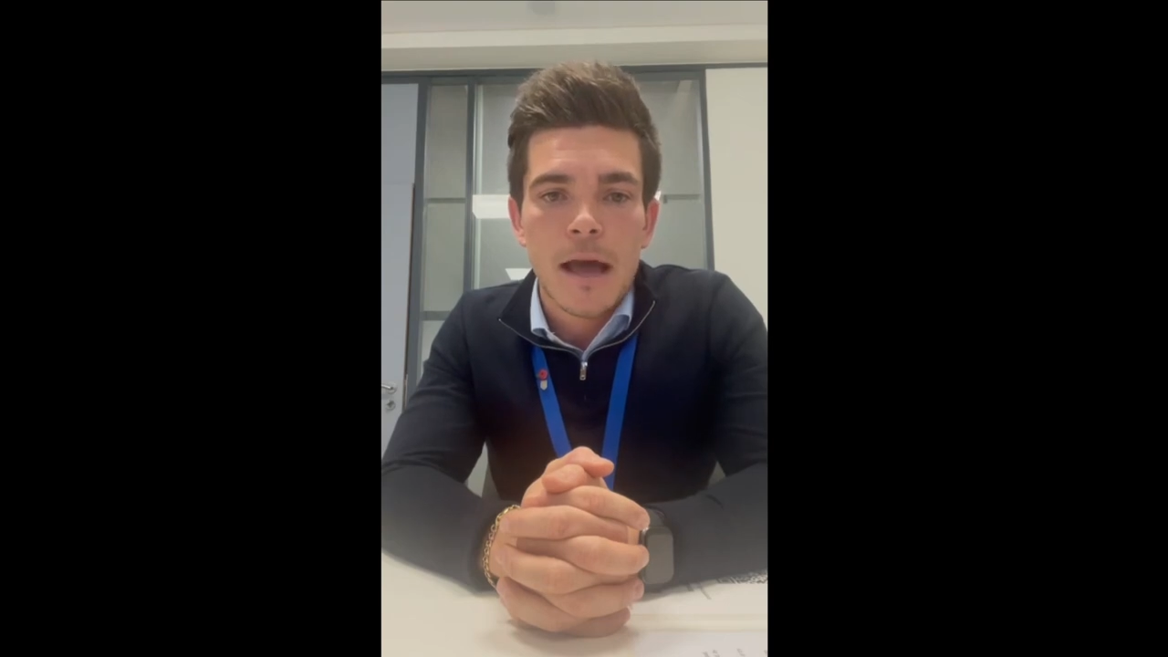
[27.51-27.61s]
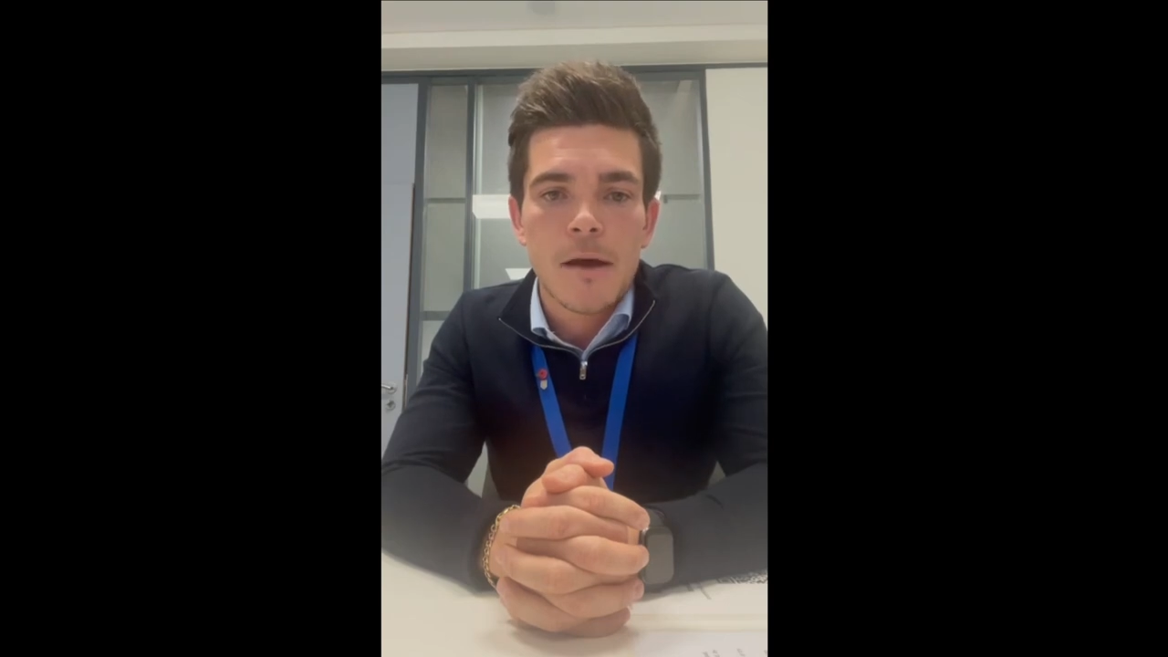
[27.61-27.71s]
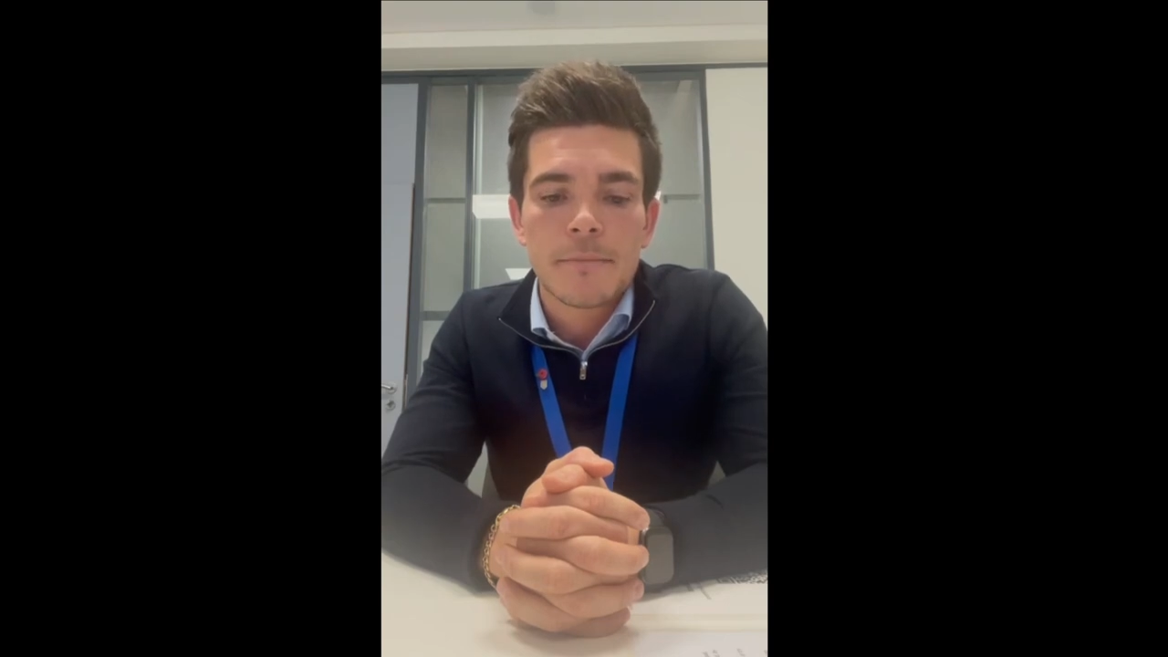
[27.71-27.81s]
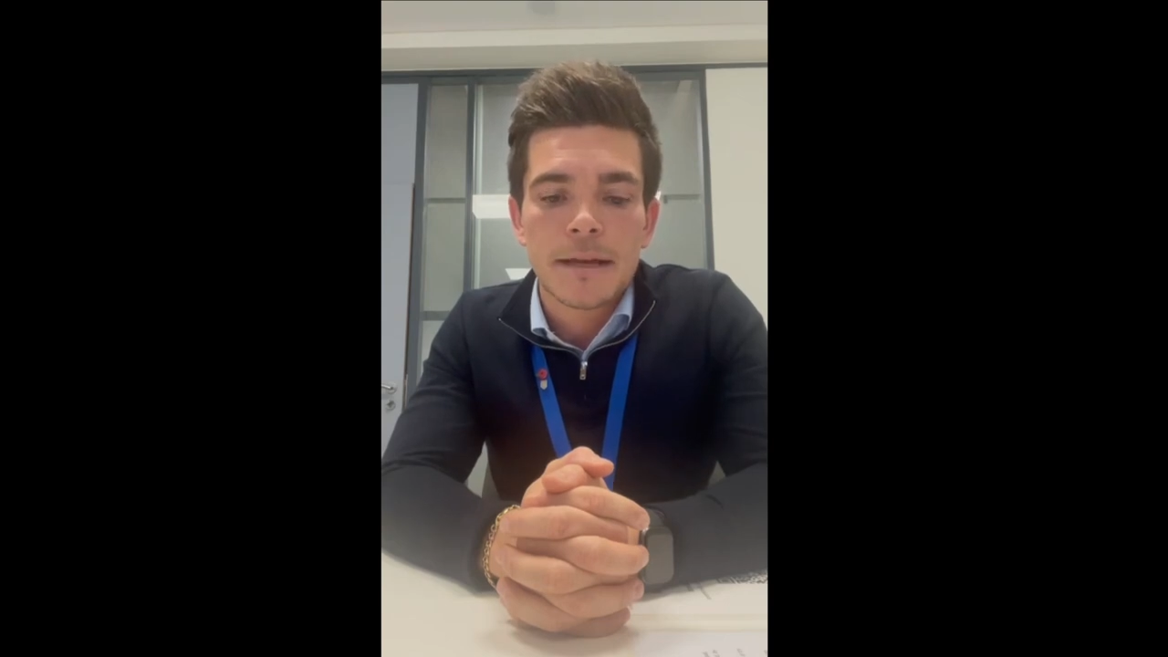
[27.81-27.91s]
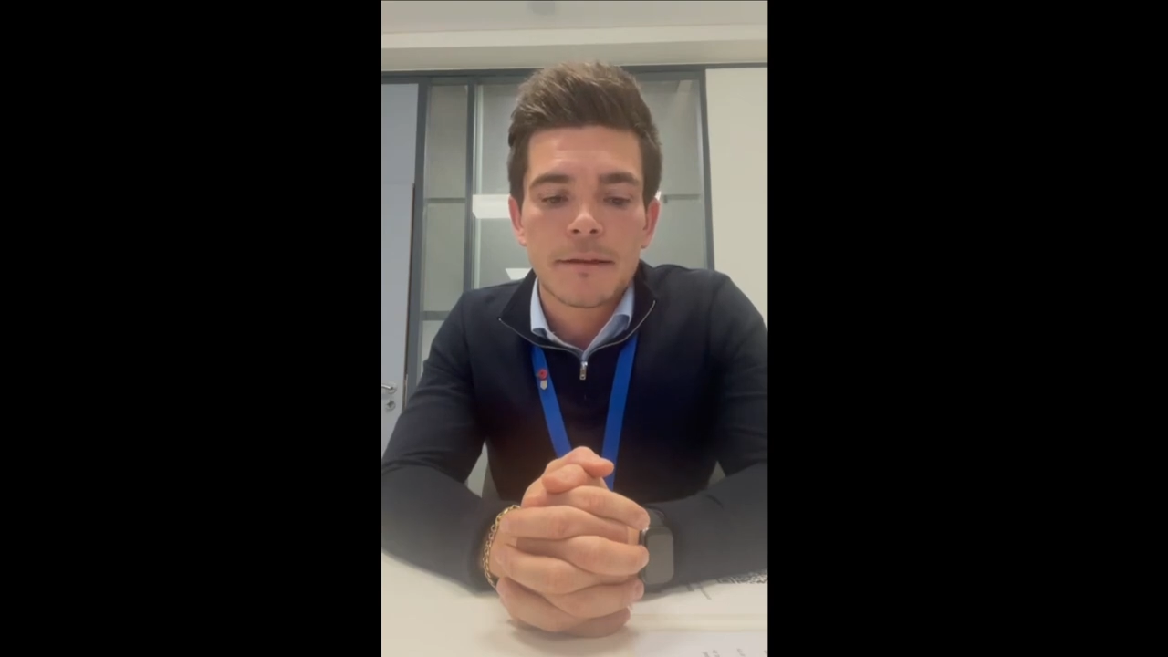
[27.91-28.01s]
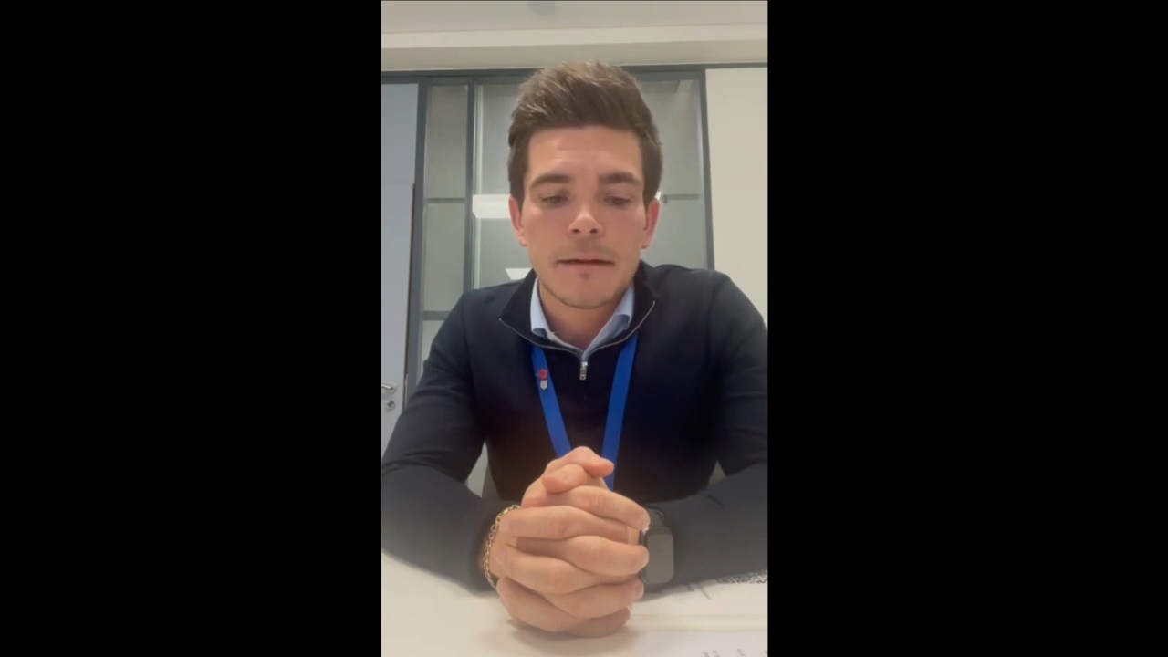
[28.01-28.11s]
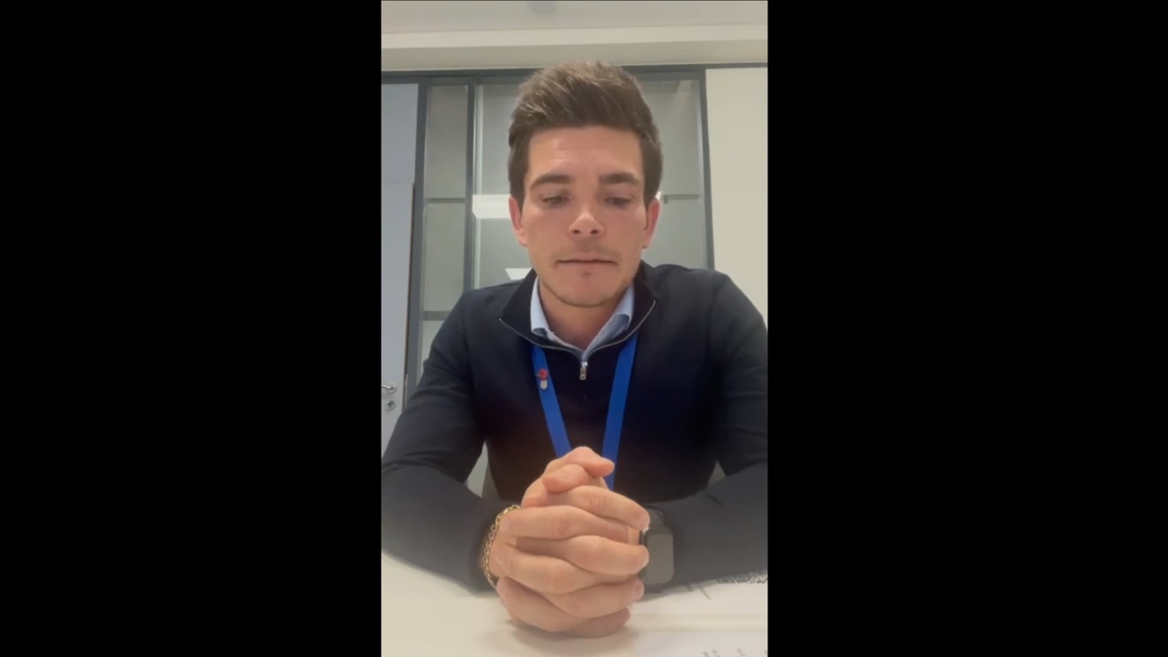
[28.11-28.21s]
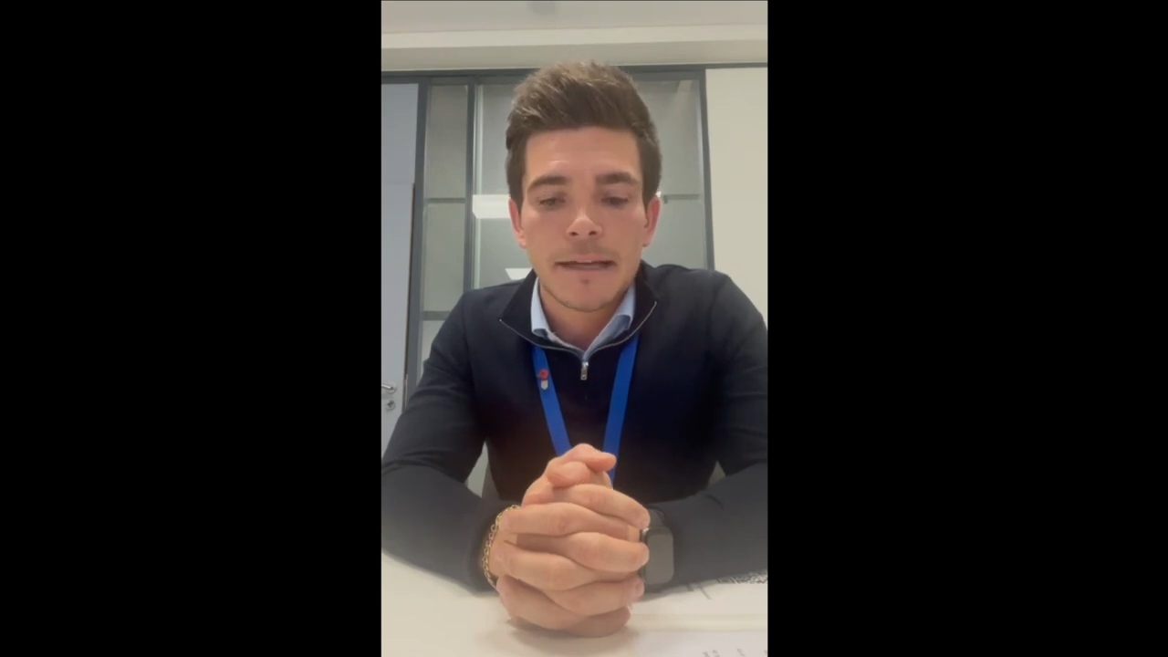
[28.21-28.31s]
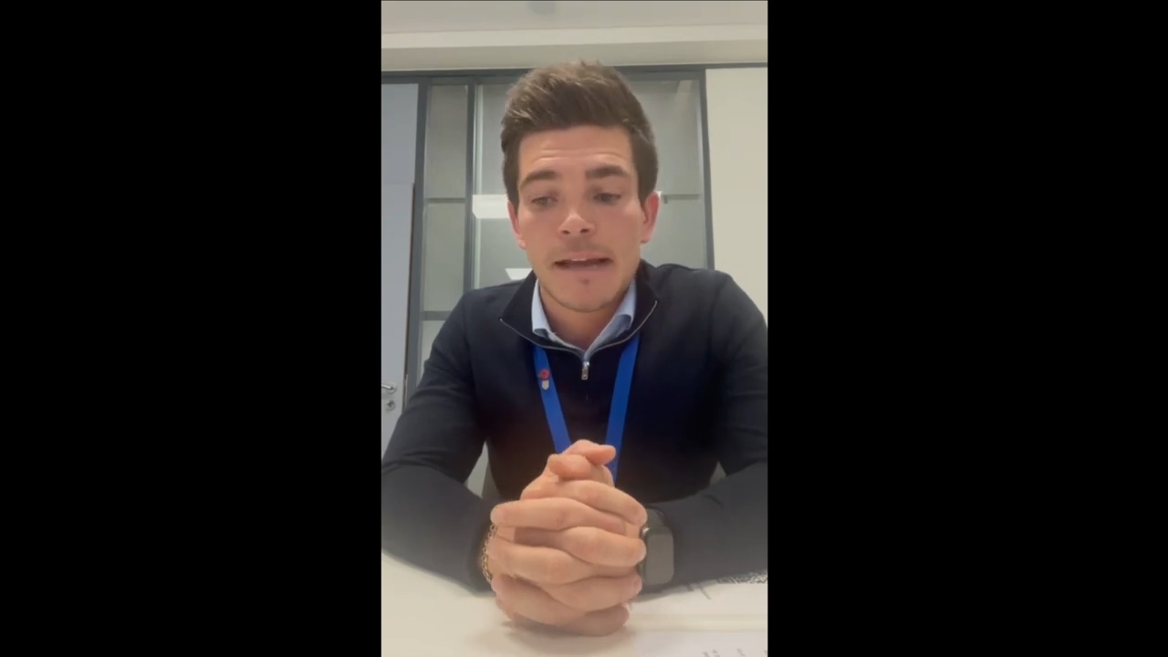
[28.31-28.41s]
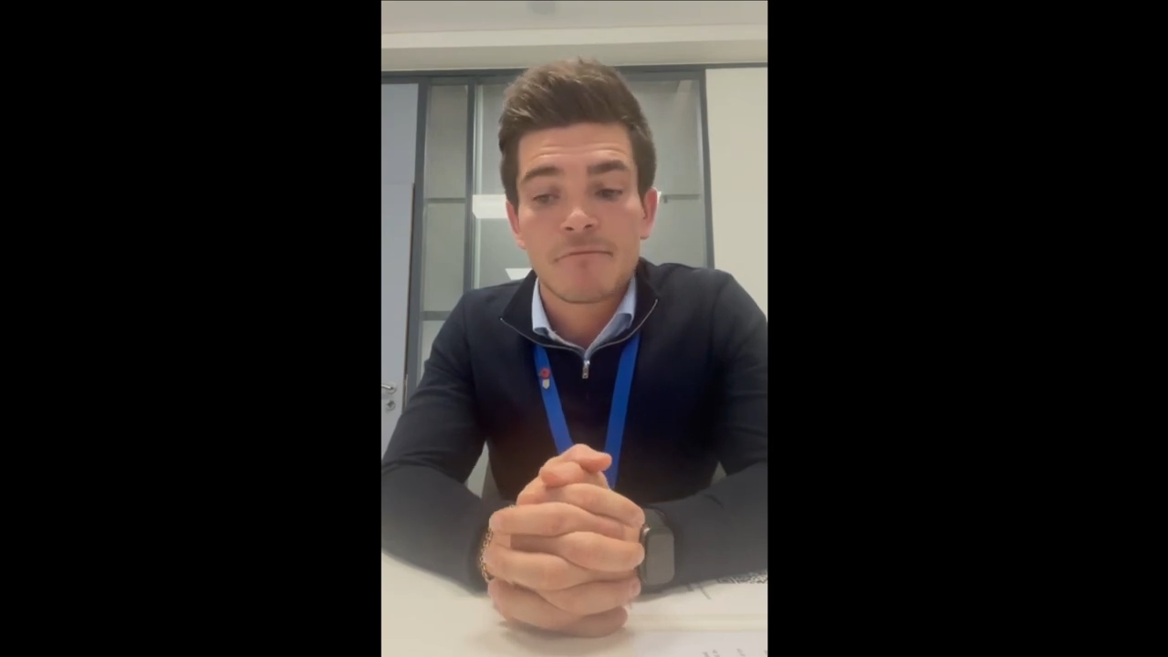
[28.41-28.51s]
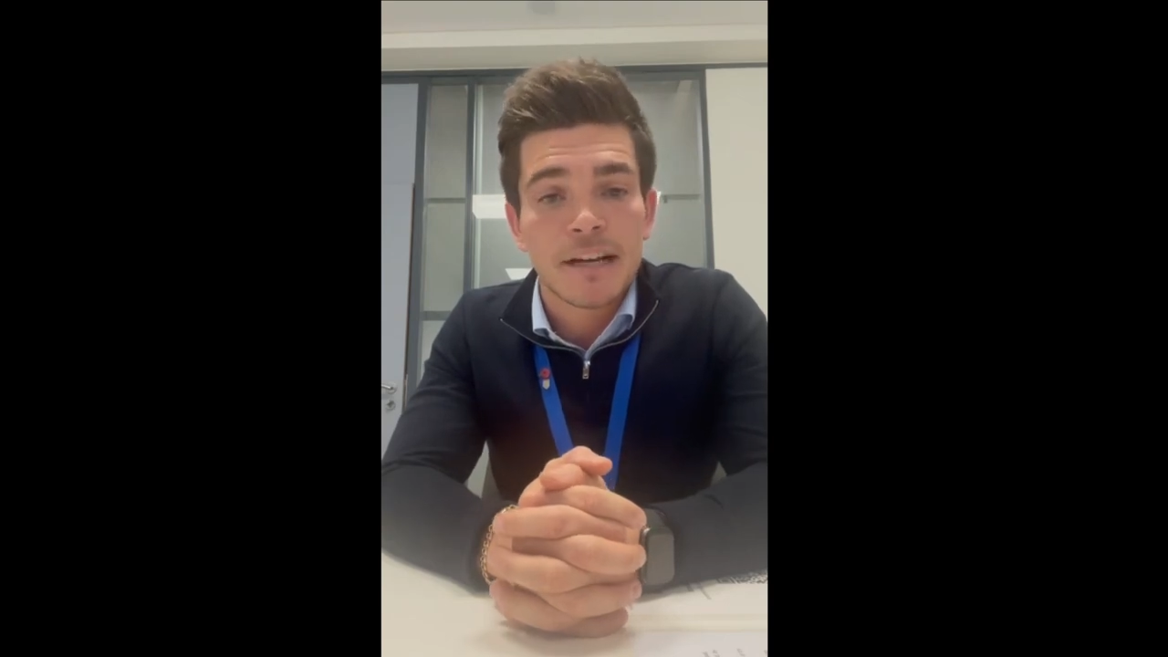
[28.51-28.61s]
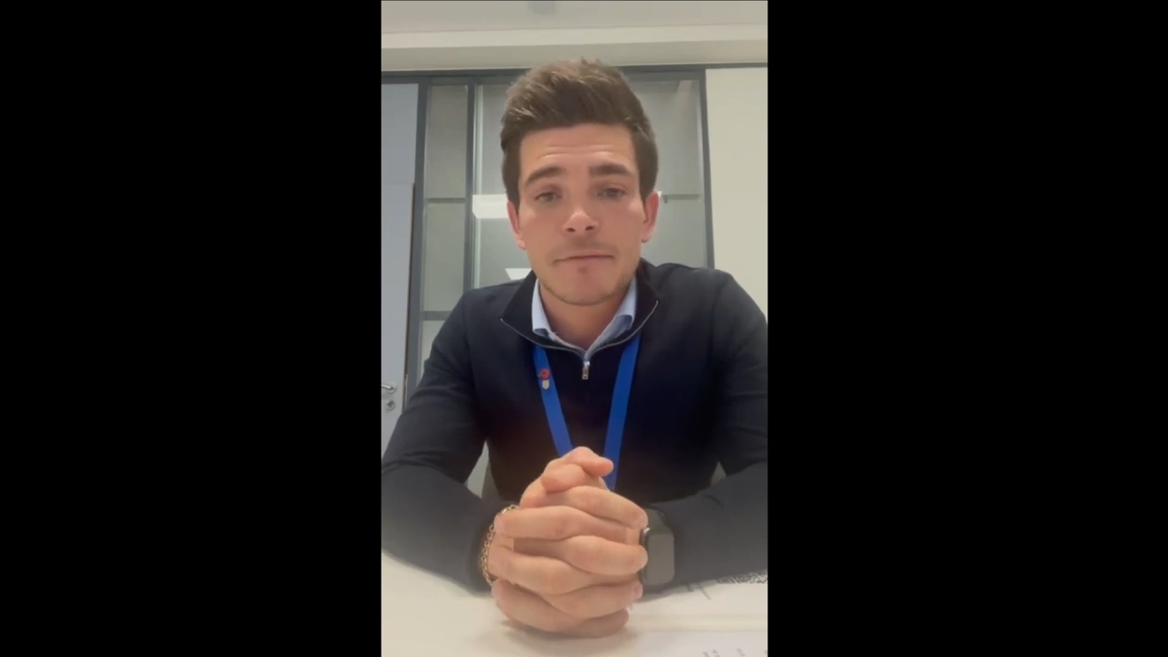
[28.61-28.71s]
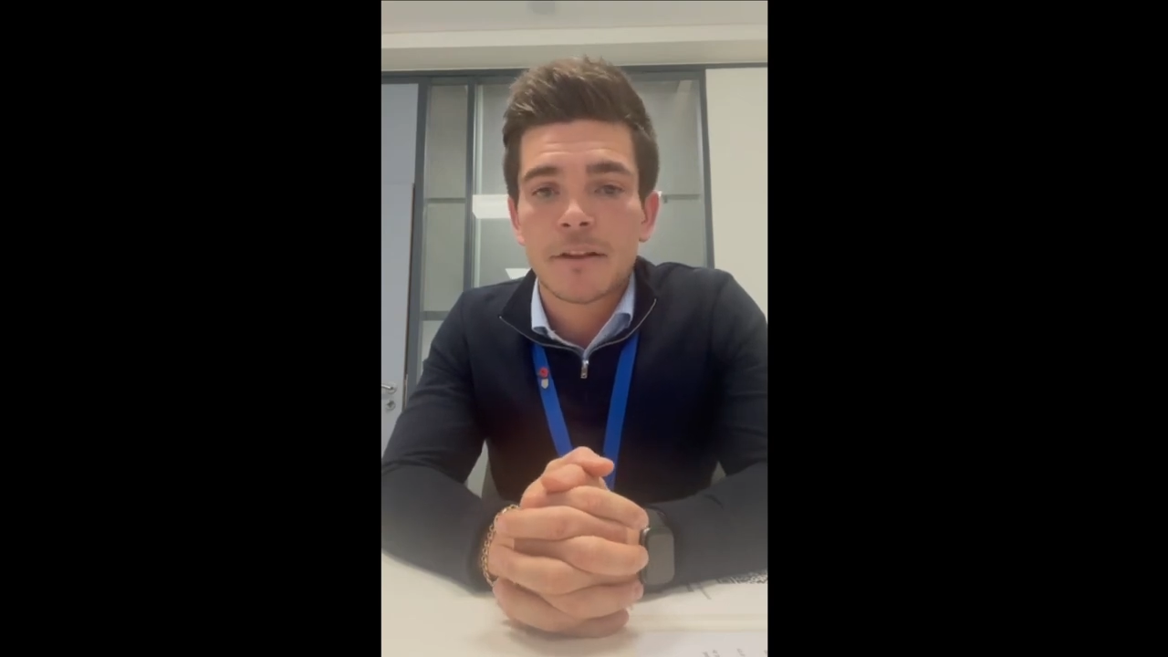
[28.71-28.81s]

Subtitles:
in getting ready